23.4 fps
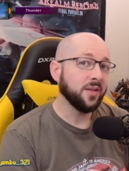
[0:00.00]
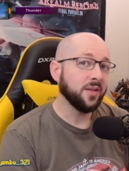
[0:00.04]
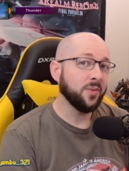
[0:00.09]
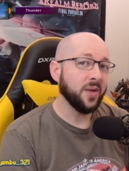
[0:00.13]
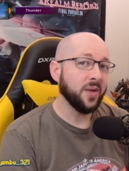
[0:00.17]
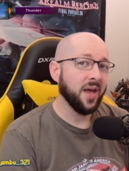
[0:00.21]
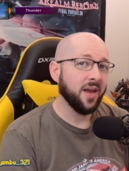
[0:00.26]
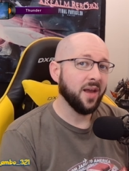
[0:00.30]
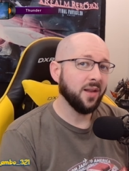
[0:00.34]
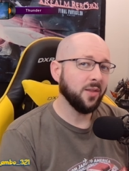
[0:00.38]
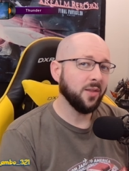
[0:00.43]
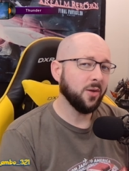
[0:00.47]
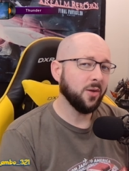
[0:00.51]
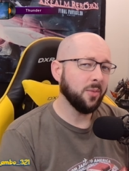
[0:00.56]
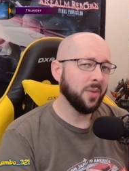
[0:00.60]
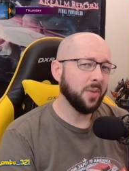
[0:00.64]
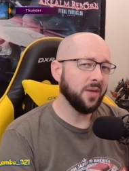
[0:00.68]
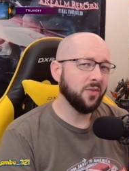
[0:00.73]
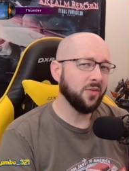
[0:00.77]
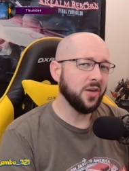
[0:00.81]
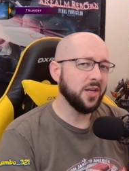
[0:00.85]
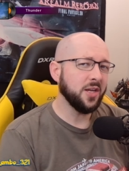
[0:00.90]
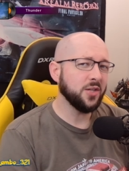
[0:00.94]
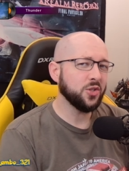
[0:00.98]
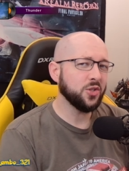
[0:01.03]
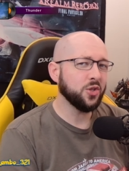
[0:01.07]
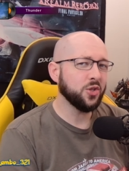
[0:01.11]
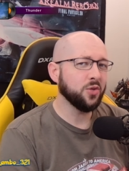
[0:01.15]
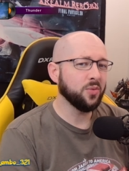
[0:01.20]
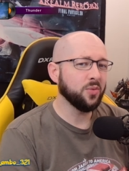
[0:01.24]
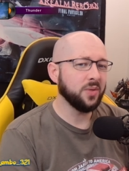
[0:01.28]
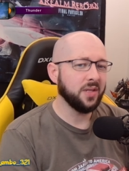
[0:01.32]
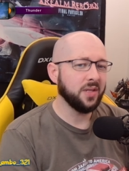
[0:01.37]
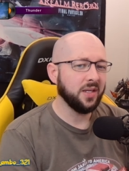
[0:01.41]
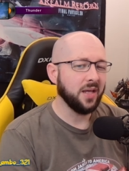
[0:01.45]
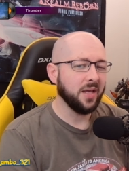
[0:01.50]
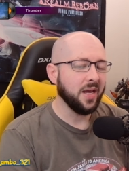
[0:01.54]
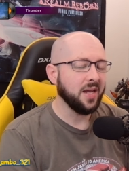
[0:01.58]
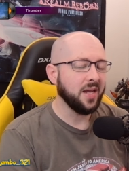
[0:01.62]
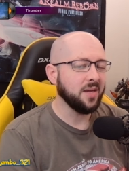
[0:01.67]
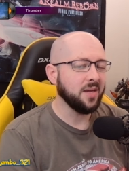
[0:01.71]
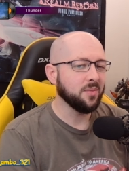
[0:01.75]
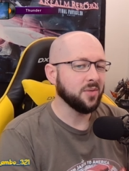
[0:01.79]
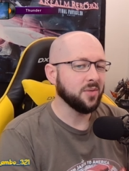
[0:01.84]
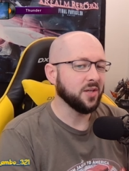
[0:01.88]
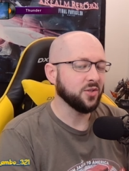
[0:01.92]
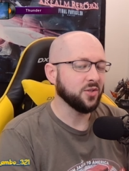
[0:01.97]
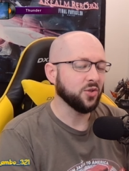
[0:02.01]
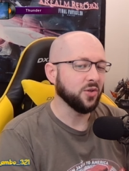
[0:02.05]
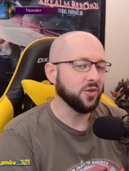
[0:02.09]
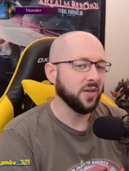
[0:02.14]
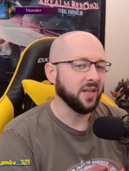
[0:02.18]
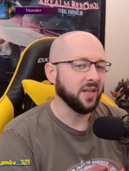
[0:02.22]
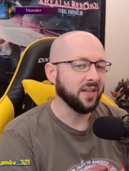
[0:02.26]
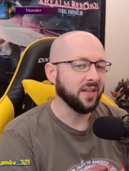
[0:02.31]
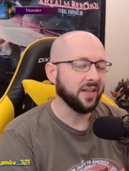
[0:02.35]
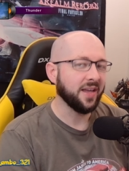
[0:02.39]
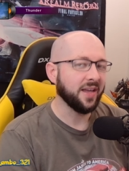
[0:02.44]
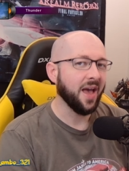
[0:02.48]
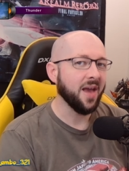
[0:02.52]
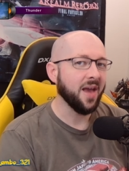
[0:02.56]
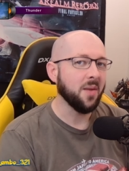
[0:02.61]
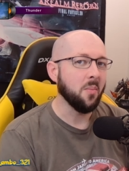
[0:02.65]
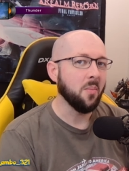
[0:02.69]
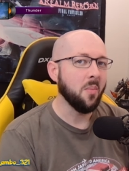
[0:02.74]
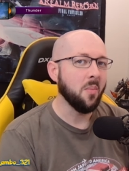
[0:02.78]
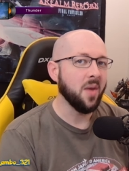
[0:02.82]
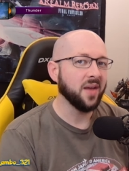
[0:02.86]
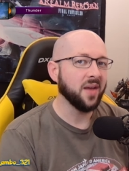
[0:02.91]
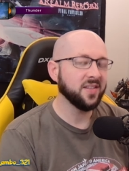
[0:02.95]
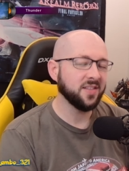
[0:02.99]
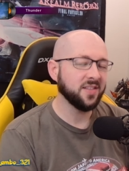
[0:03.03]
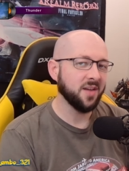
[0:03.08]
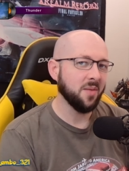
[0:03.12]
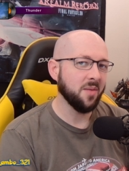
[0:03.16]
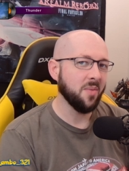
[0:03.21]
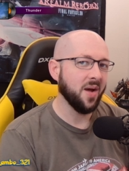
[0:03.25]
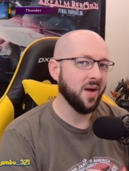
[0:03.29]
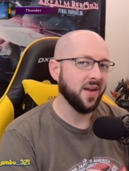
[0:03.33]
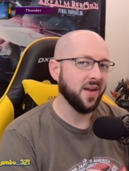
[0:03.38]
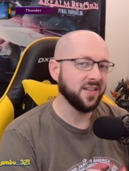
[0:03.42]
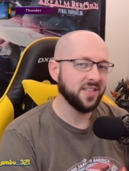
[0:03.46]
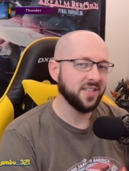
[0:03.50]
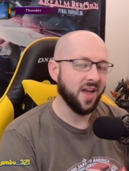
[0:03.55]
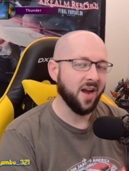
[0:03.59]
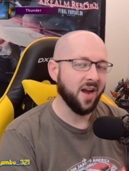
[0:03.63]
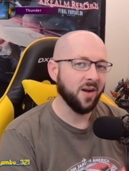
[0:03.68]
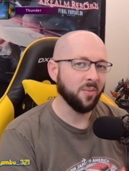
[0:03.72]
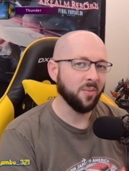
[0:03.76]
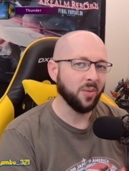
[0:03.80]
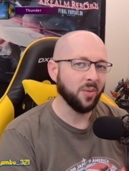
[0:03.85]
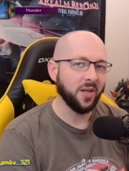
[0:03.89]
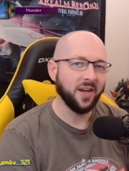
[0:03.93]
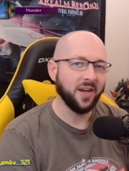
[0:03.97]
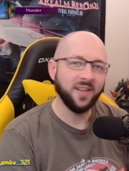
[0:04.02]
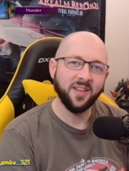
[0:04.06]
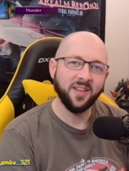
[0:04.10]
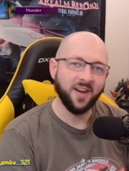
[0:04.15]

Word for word: we had a little bit of an issue with the game yesterday that kind of messed up my entire plan that I